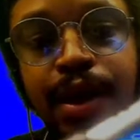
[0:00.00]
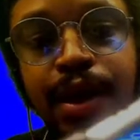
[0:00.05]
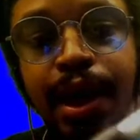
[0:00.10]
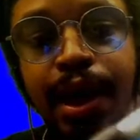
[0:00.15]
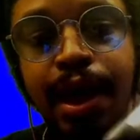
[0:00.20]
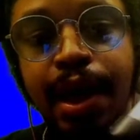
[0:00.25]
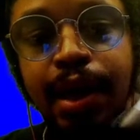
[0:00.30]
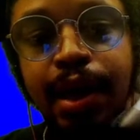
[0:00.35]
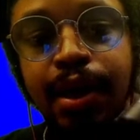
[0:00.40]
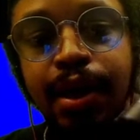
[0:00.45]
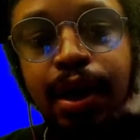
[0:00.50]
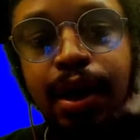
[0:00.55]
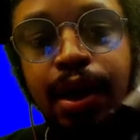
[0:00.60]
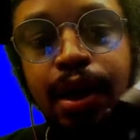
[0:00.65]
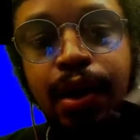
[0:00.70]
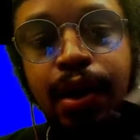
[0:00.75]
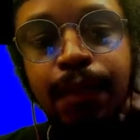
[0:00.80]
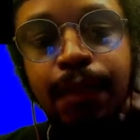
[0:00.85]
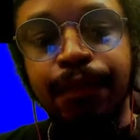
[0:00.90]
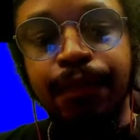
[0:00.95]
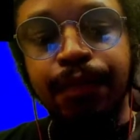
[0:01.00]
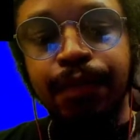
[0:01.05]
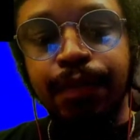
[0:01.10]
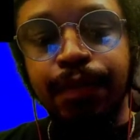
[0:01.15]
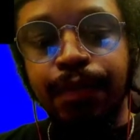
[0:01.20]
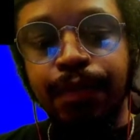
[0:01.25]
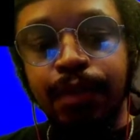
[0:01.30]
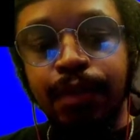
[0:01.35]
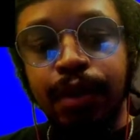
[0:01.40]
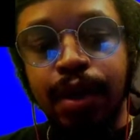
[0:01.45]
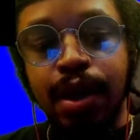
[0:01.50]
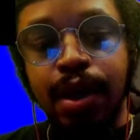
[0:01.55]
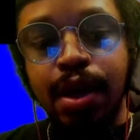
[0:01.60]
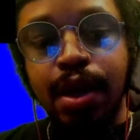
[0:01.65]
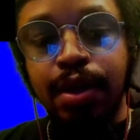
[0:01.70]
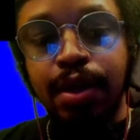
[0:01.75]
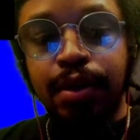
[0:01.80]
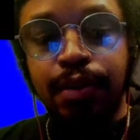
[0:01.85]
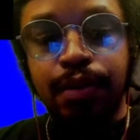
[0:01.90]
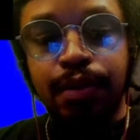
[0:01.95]
And
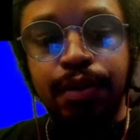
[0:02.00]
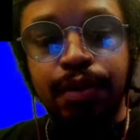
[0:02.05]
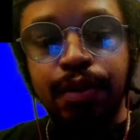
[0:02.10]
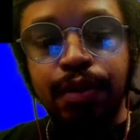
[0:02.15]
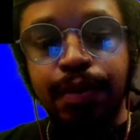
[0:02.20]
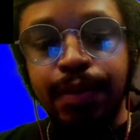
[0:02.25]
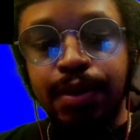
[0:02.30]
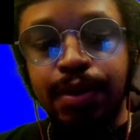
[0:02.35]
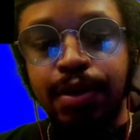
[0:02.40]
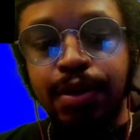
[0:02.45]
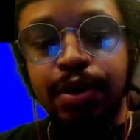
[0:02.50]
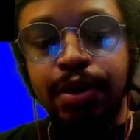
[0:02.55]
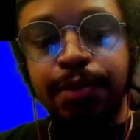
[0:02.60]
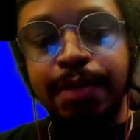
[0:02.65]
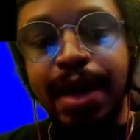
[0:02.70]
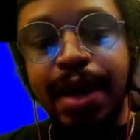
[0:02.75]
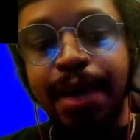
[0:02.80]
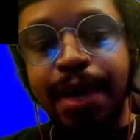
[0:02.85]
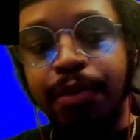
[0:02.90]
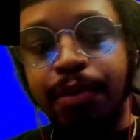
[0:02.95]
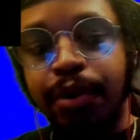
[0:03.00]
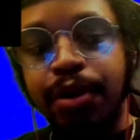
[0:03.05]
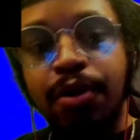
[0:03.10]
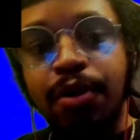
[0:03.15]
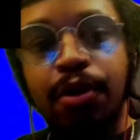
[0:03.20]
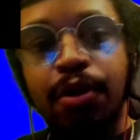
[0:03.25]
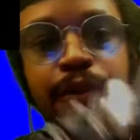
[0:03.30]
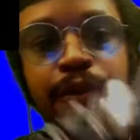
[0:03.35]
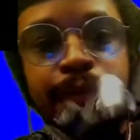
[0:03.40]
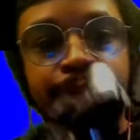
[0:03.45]
hey, let me turn this bad boy on.